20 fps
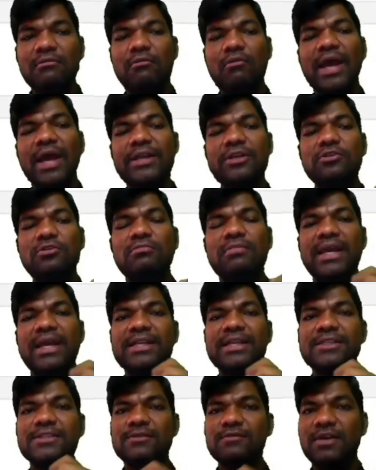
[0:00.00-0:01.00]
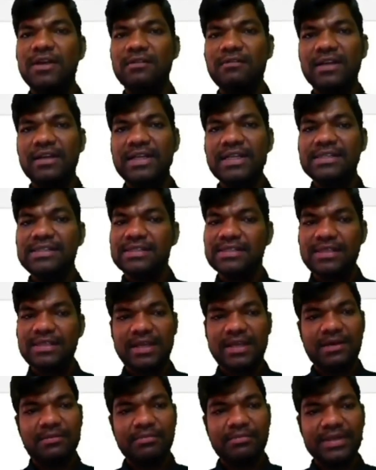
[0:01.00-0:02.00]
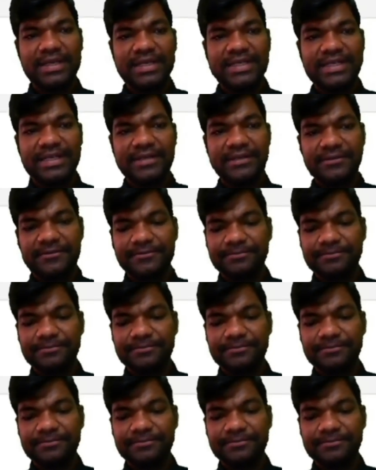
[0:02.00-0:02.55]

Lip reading: y2 minus y1 is completed.